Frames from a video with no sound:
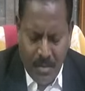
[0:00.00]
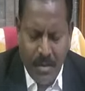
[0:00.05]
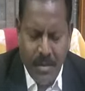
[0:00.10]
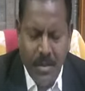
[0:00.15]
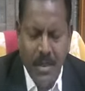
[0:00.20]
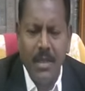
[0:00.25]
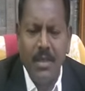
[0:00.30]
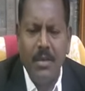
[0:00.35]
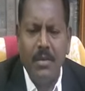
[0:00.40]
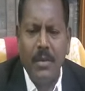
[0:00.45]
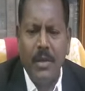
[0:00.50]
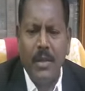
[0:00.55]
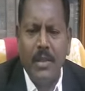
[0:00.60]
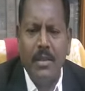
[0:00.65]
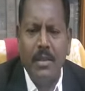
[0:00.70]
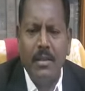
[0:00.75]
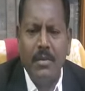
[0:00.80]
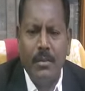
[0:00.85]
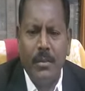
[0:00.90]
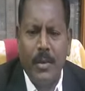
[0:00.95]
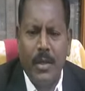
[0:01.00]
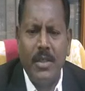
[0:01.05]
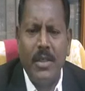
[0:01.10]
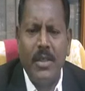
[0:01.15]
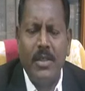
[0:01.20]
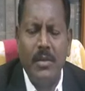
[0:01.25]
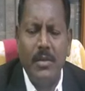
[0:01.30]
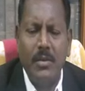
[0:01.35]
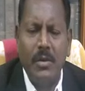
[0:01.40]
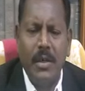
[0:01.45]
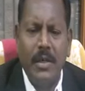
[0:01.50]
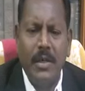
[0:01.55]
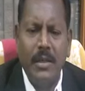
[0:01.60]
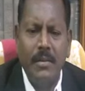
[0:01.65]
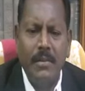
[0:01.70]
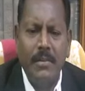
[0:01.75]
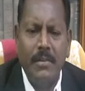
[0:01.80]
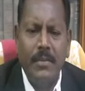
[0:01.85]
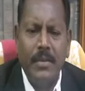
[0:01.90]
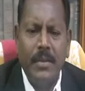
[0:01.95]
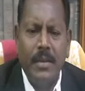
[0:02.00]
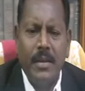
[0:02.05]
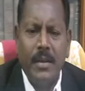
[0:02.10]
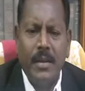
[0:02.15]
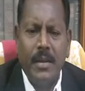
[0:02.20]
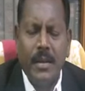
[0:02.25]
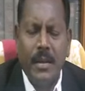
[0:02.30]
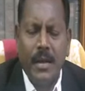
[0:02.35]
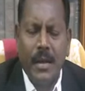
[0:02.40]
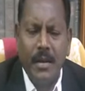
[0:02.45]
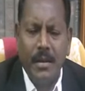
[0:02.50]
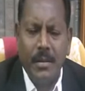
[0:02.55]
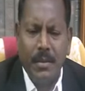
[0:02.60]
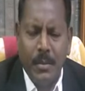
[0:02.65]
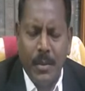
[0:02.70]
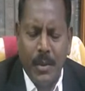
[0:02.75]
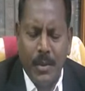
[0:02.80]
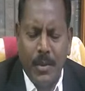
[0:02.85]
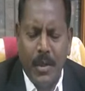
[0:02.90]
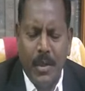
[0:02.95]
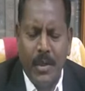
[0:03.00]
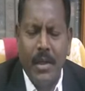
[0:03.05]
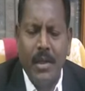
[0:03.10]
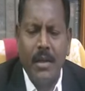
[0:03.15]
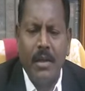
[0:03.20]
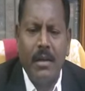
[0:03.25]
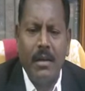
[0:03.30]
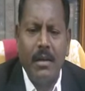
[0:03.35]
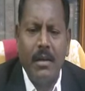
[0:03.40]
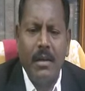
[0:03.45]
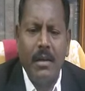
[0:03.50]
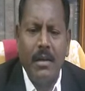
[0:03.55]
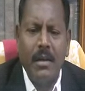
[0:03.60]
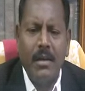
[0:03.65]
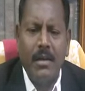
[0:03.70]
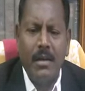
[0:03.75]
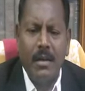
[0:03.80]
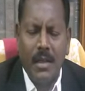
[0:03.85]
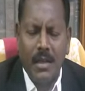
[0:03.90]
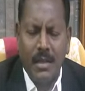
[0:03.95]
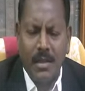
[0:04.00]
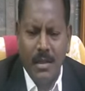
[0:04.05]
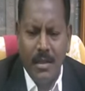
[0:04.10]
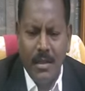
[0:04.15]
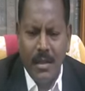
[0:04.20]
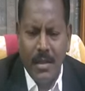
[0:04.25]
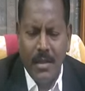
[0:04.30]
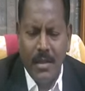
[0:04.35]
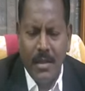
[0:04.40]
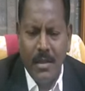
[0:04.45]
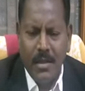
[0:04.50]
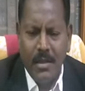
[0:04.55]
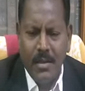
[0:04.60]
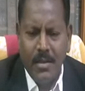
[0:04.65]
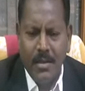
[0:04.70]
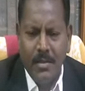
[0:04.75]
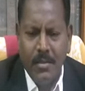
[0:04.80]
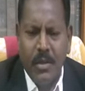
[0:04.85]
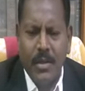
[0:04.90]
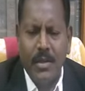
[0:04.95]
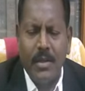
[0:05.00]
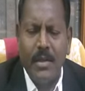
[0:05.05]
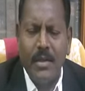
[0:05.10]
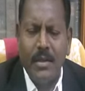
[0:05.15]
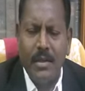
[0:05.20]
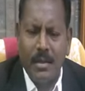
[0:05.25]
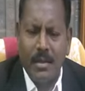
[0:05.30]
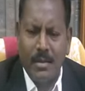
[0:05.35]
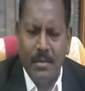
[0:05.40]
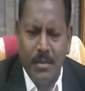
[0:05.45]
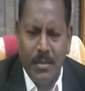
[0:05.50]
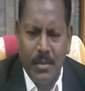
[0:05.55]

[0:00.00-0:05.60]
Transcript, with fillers: dealt with positively and what I call that uh, the important uh,